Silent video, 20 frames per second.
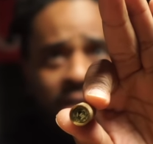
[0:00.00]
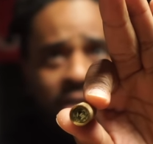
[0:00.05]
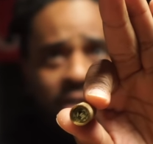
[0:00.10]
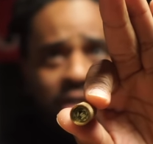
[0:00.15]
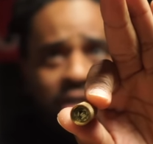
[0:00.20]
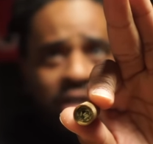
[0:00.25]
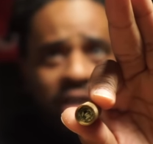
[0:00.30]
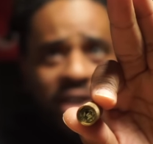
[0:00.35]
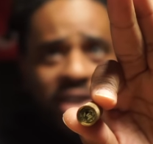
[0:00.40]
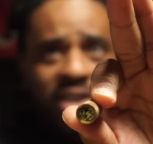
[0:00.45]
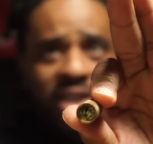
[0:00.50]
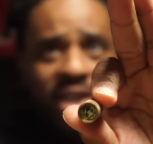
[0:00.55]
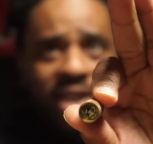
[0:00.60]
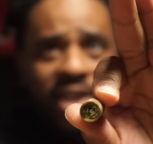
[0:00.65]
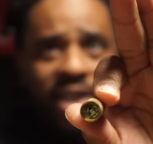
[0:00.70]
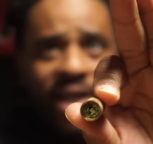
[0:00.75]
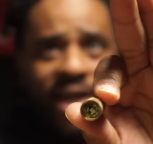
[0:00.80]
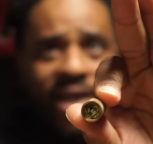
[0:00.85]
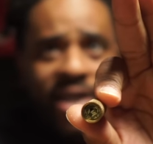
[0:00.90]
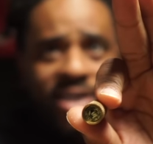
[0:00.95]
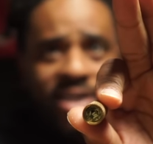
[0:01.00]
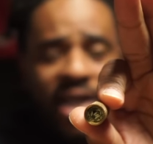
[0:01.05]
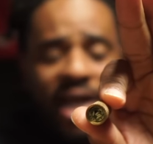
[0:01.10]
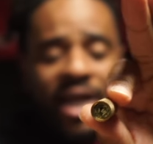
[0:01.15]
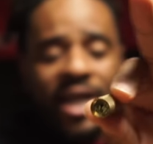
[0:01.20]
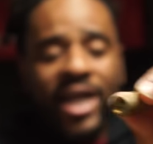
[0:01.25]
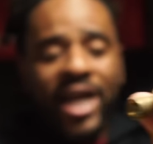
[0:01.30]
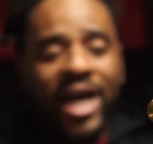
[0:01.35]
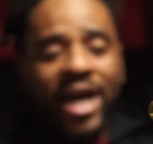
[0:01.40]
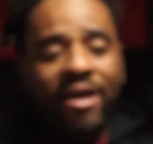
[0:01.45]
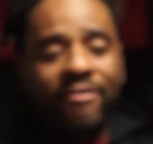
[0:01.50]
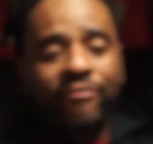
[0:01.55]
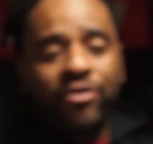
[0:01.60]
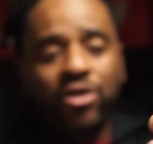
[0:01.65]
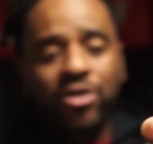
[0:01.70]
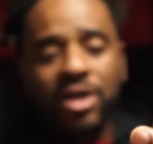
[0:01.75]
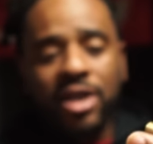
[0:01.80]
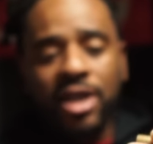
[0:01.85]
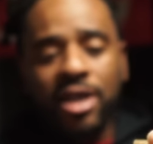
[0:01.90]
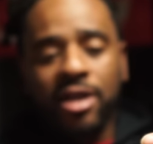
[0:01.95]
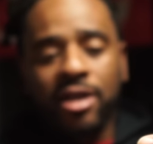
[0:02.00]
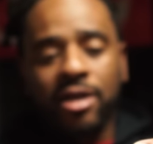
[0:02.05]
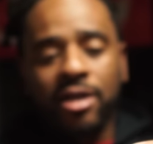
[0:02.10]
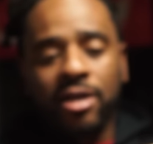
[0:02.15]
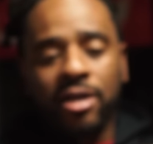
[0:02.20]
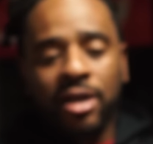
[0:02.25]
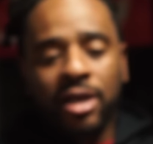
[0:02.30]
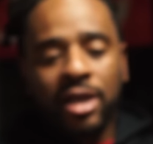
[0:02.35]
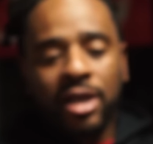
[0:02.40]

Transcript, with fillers: just in case I ever need it.